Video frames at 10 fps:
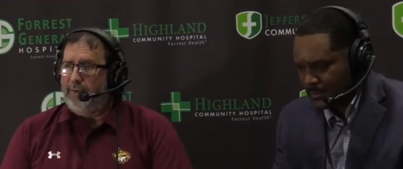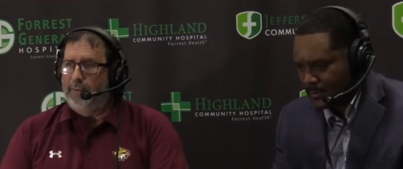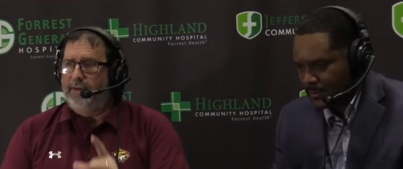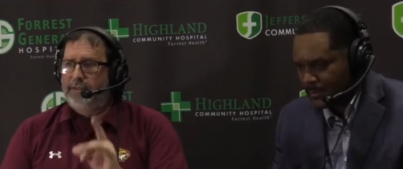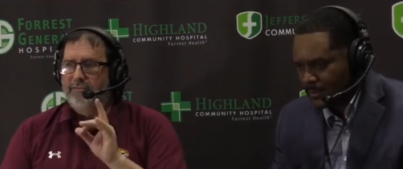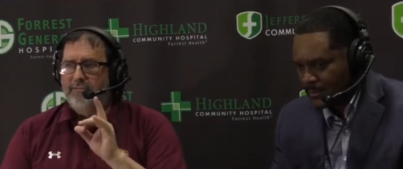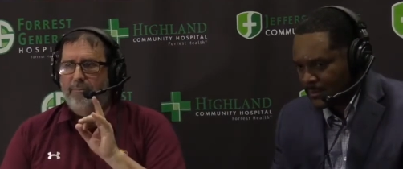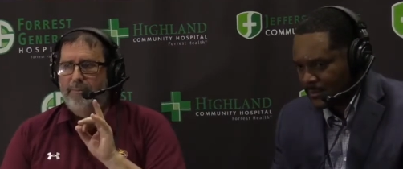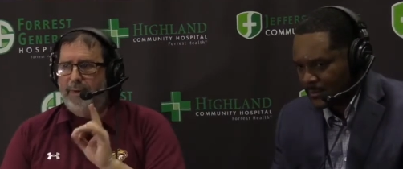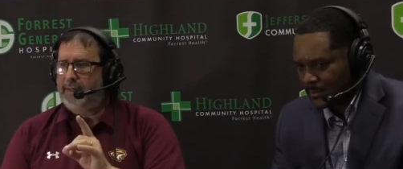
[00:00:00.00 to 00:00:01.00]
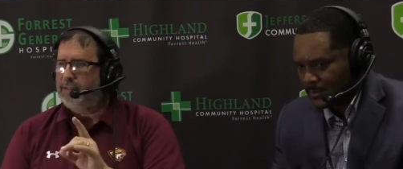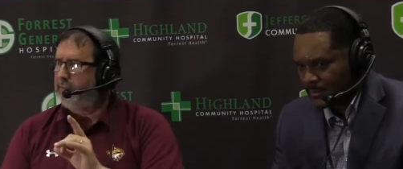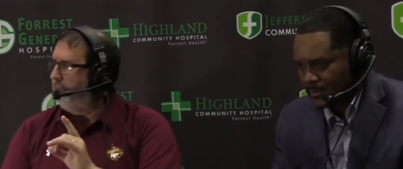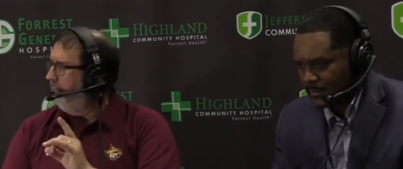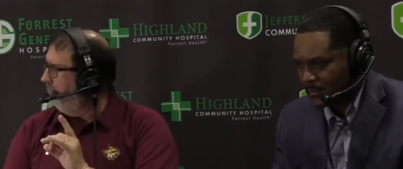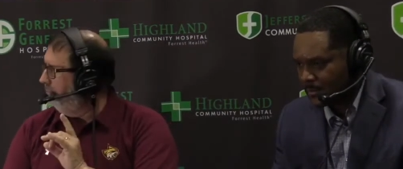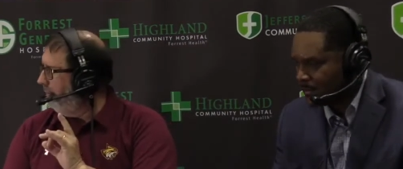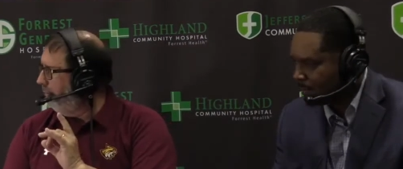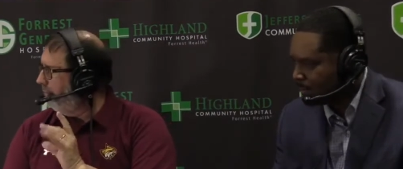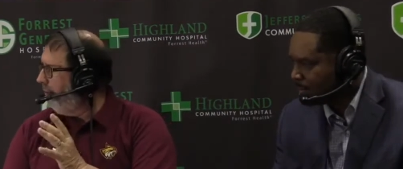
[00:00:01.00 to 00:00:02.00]
Speaker 1: thought we played some of our best
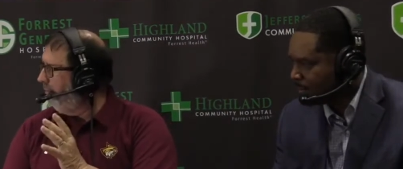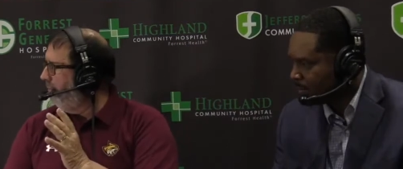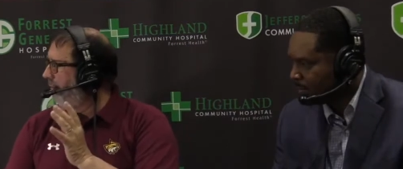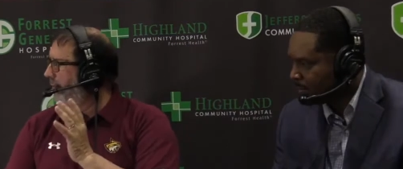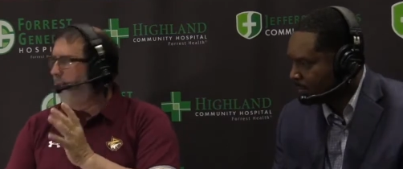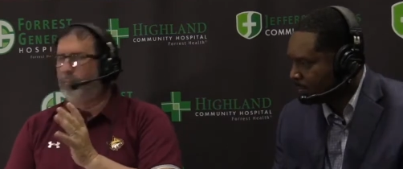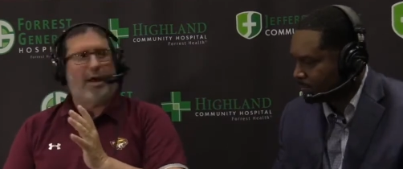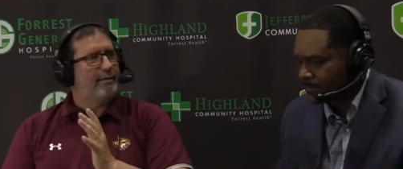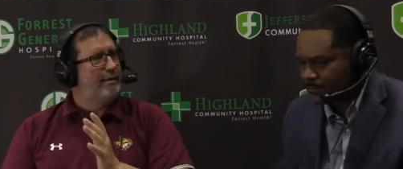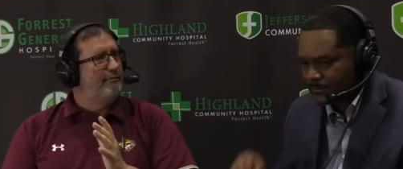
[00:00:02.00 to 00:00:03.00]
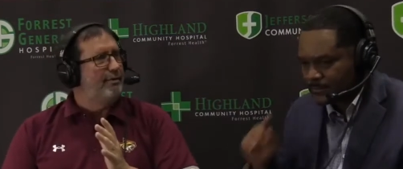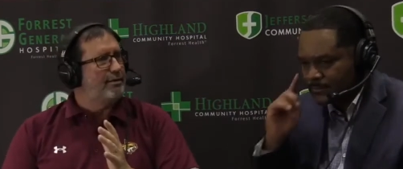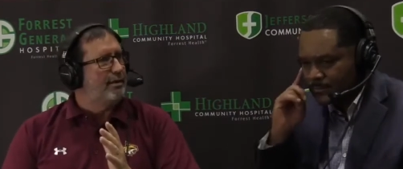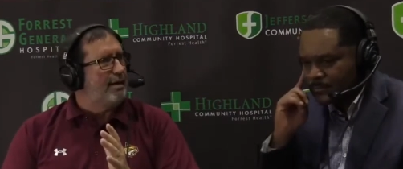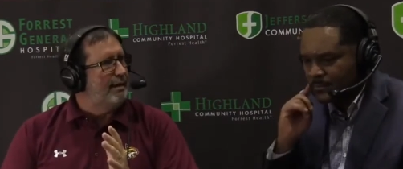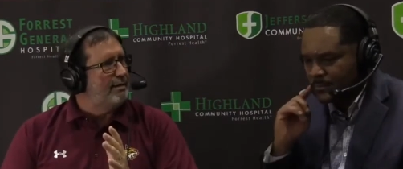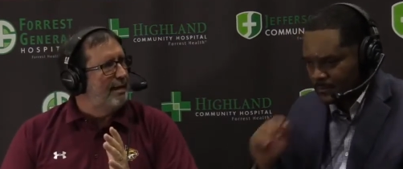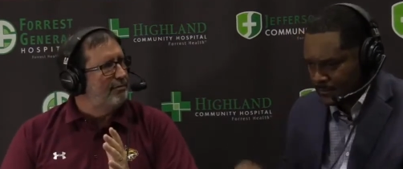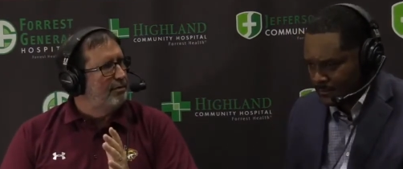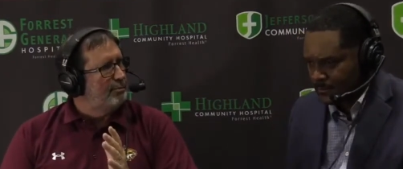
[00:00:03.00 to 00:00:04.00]
I'm gonna call it in the block defense tonight at
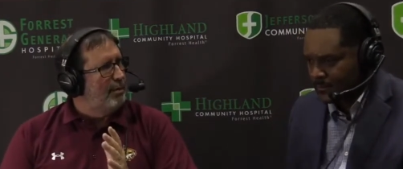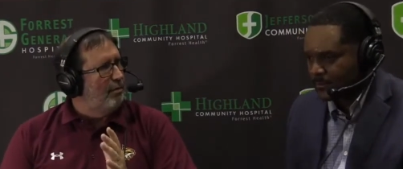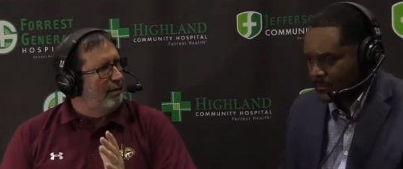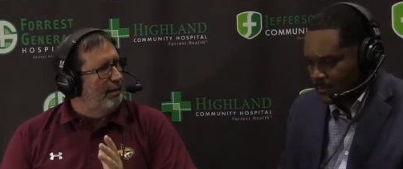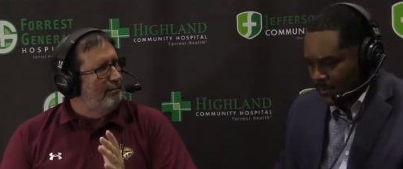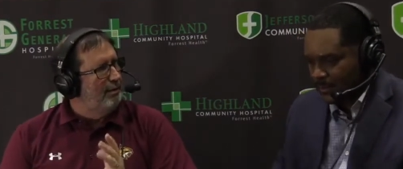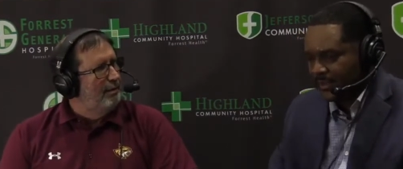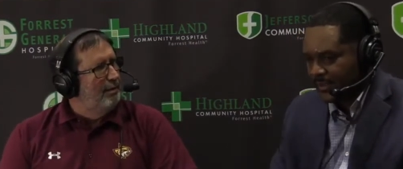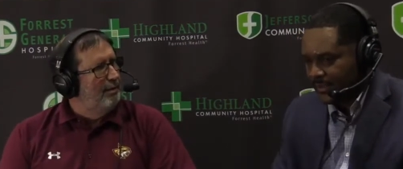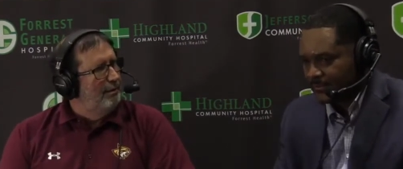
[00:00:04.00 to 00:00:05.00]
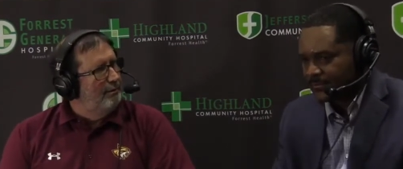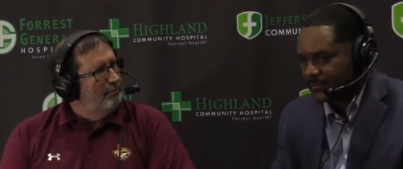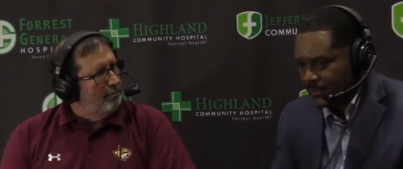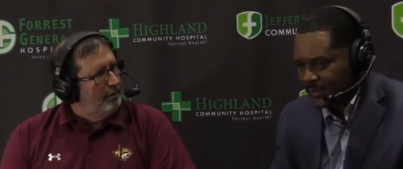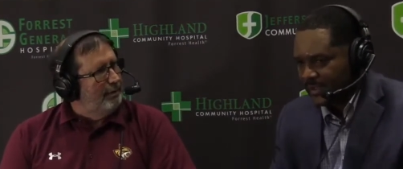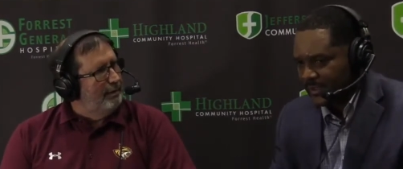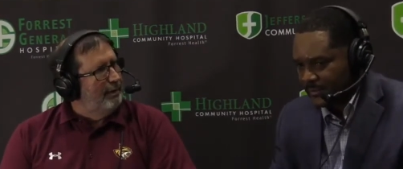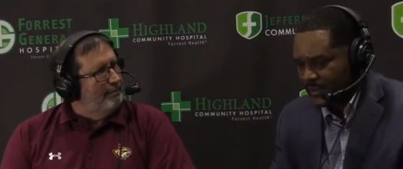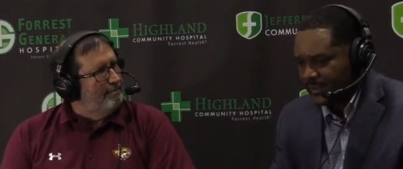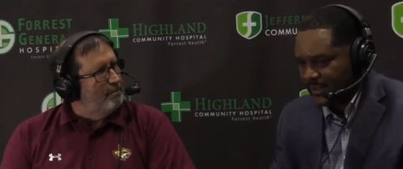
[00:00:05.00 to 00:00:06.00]
times in this ball game. We did, we really did,
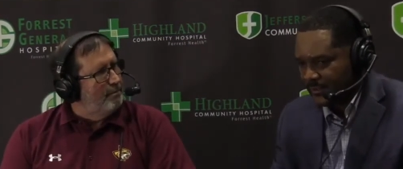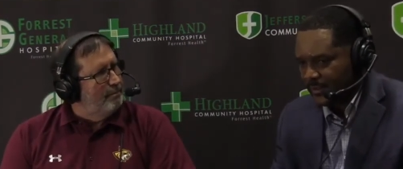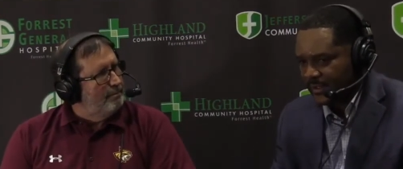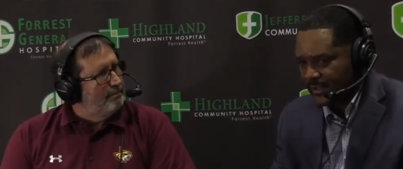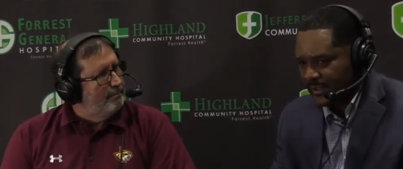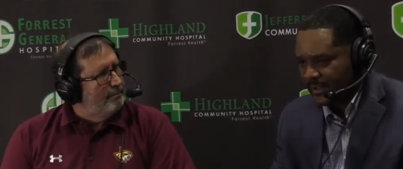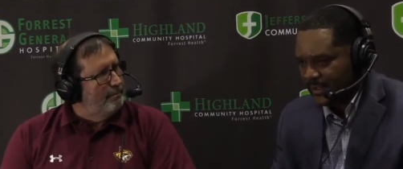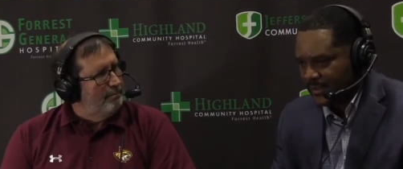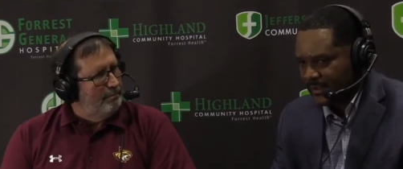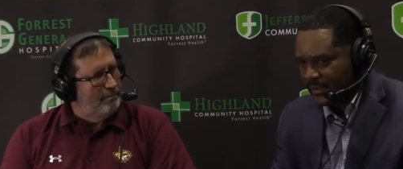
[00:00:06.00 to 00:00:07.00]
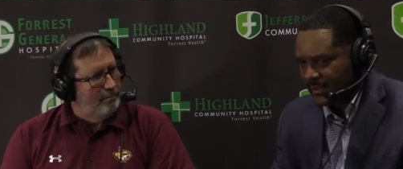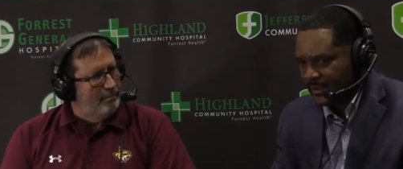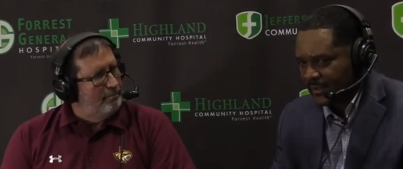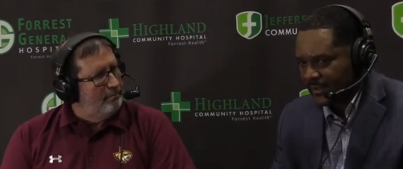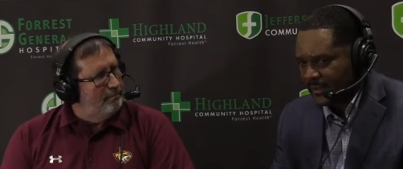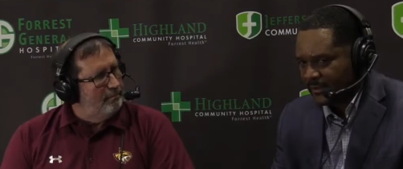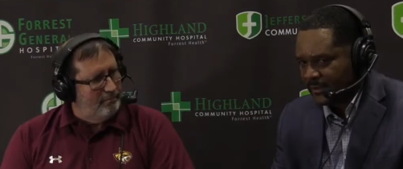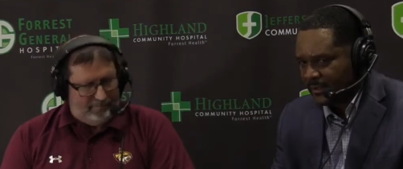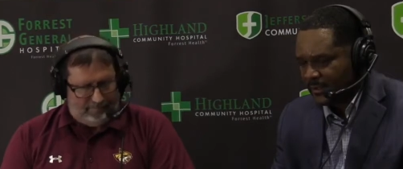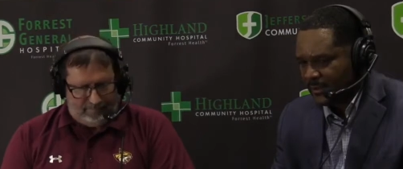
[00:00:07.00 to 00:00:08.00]
did. we
Speaker 2: did, we did, and, and, and, and you
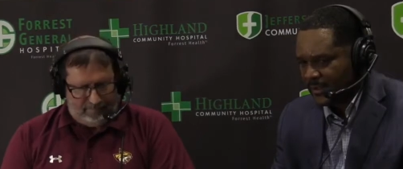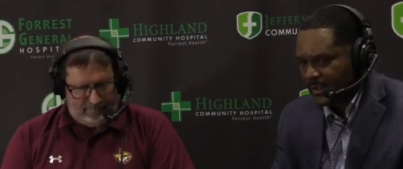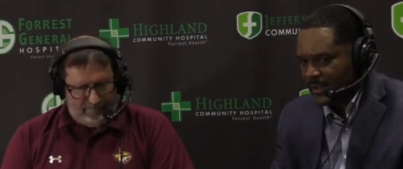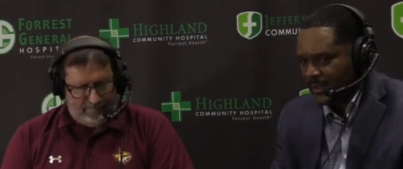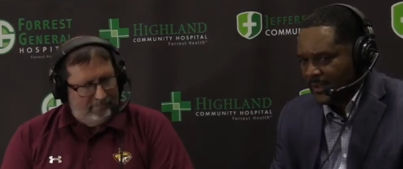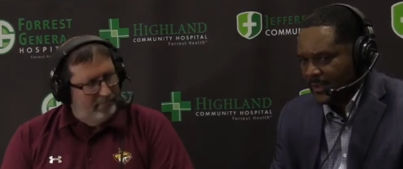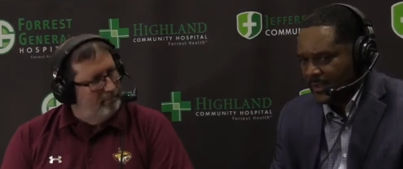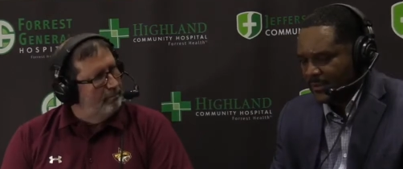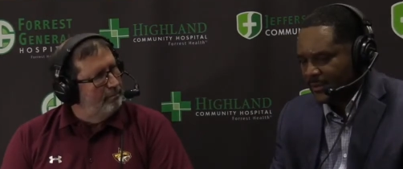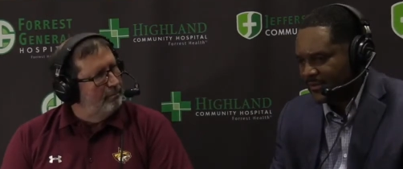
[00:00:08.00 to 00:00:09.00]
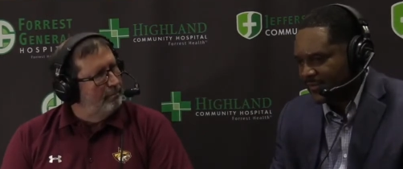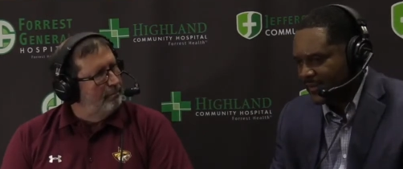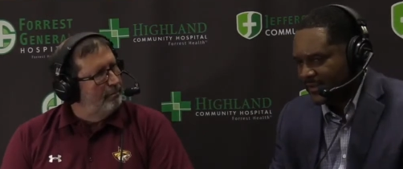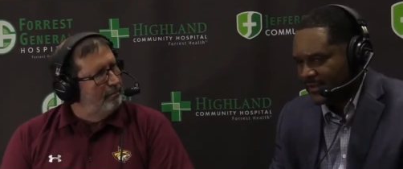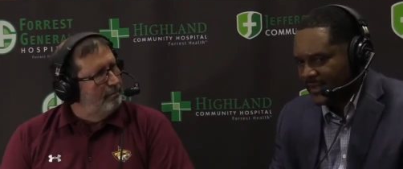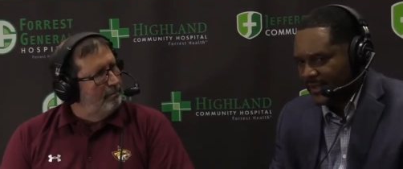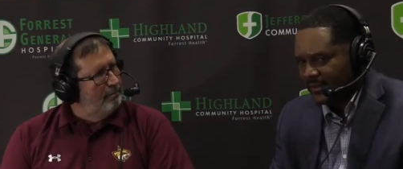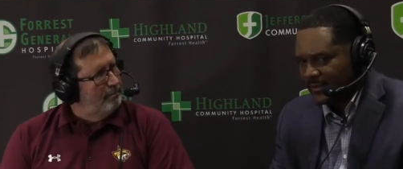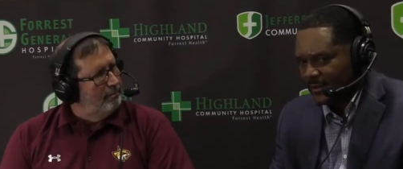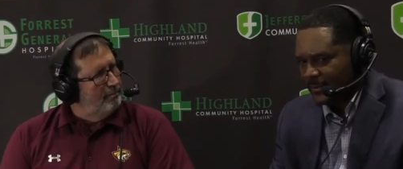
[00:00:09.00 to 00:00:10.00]
know, you know, it's a funny thing,
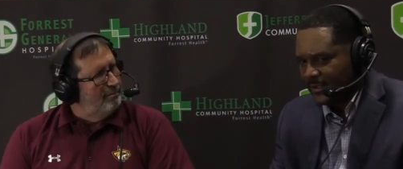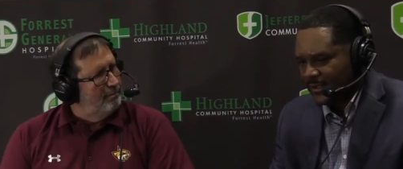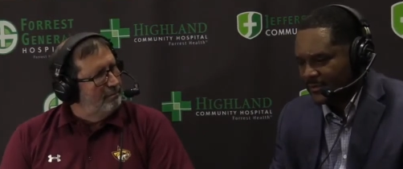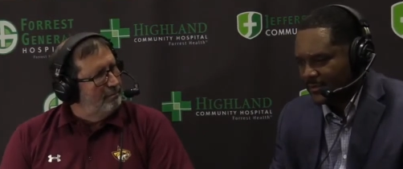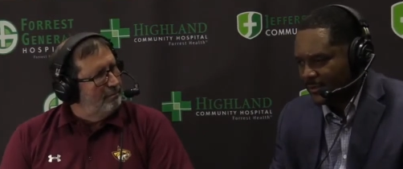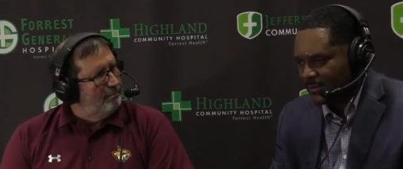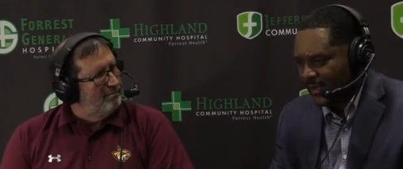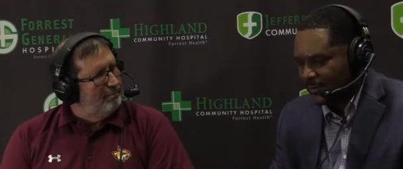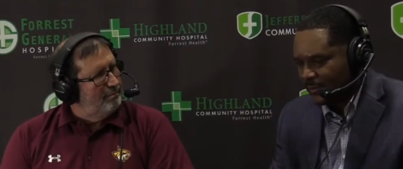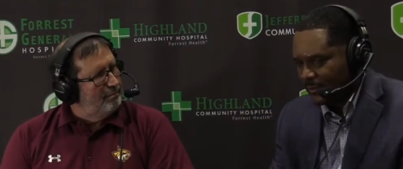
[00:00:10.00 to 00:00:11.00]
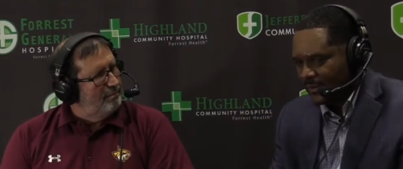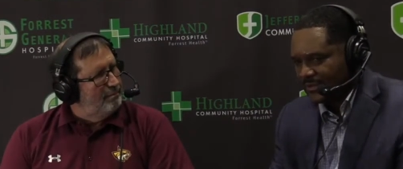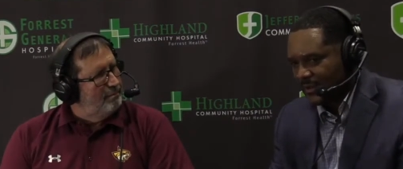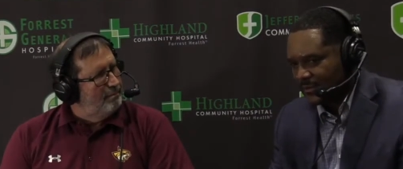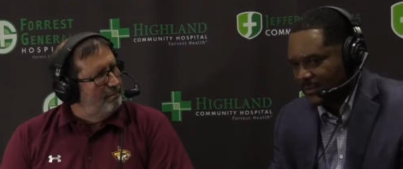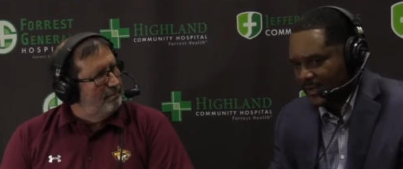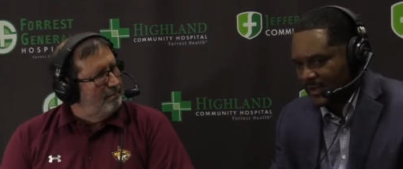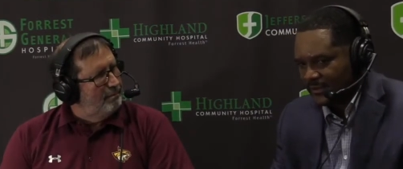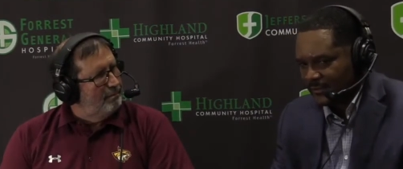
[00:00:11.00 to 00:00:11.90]
you know, because you know, like what we talked about